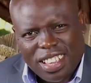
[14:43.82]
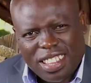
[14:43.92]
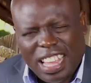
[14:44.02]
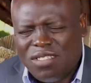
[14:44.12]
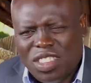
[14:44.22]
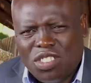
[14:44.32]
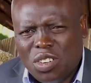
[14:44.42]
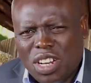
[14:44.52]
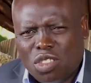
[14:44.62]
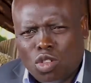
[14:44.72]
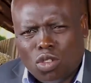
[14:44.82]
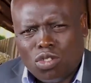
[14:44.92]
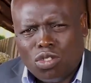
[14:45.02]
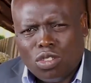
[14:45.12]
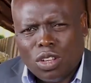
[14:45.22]
They have these unique
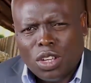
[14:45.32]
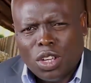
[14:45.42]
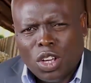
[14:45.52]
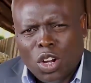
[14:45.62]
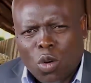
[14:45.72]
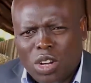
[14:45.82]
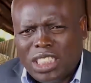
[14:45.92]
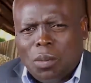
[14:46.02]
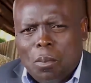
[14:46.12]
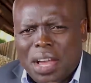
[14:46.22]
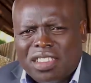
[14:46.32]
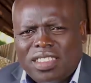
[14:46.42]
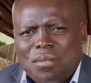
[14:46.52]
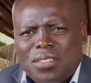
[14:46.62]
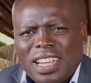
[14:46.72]
thoughts, which makes
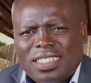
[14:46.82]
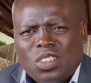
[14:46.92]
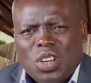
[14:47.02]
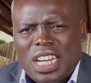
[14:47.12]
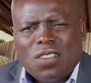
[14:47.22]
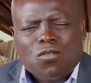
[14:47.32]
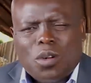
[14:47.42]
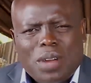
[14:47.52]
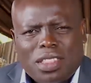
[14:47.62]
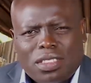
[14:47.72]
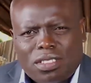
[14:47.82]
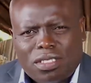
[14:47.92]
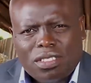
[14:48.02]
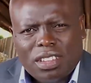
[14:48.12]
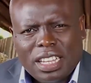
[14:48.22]
them just unique from
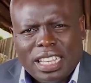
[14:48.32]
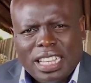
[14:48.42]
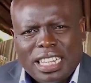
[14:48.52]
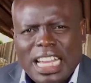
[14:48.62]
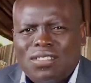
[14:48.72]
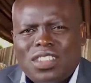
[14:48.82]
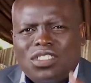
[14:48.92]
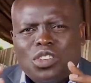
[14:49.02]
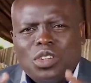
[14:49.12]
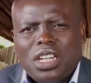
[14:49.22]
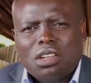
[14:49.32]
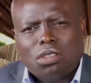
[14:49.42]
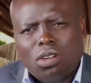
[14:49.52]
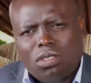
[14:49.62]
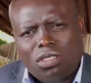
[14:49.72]
others. They have these unique
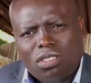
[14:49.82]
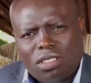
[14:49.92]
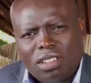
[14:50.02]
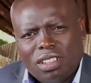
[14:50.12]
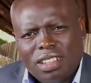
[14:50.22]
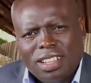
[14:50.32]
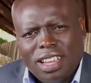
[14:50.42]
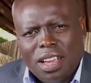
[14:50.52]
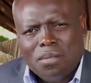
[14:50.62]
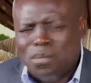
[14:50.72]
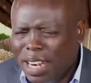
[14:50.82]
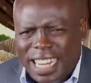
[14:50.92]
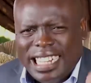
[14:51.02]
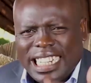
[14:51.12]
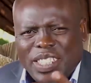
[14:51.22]
thoughts.
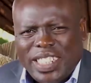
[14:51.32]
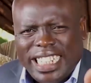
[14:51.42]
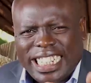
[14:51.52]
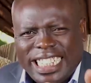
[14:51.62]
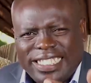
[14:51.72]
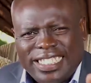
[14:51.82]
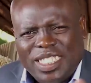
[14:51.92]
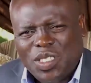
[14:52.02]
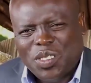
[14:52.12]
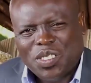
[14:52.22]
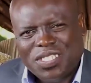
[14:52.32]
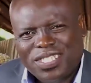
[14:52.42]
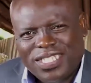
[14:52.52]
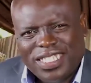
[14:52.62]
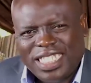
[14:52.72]
Bring the uniqueness in you.
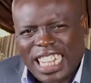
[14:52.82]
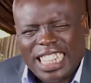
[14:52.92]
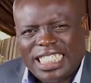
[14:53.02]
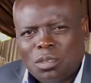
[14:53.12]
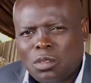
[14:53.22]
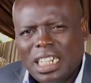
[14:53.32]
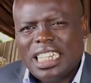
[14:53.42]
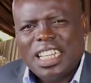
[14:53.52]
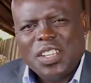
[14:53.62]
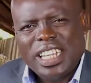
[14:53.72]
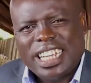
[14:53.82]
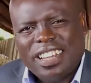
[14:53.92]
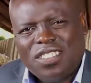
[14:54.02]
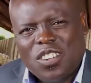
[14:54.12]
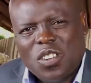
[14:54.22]
Yes, bring the
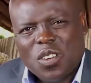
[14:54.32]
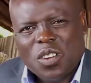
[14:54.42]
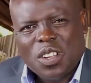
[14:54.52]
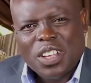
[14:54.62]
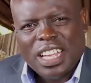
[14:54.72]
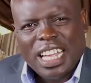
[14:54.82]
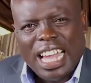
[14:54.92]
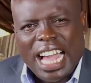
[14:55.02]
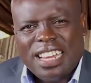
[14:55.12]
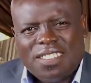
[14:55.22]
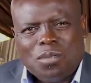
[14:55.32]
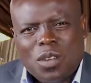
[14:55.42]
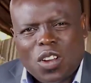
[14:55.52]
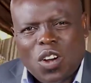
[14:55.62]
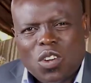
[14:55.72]
uniqueness in you. And it's
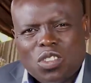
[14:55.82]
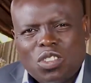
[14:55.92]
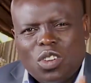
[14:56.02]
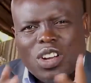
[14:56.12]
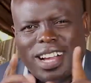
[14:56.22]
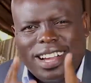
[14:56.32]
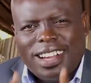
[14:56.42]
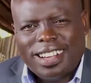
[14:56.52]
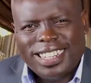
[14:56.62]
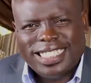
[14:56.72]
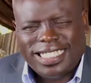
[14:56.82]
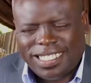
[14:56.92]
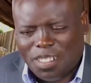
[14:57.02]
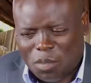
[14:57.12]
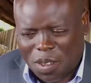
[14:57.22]
because you are a
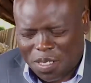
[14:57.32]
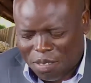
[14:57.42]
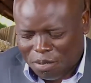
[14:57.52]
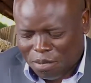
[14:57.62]
champion.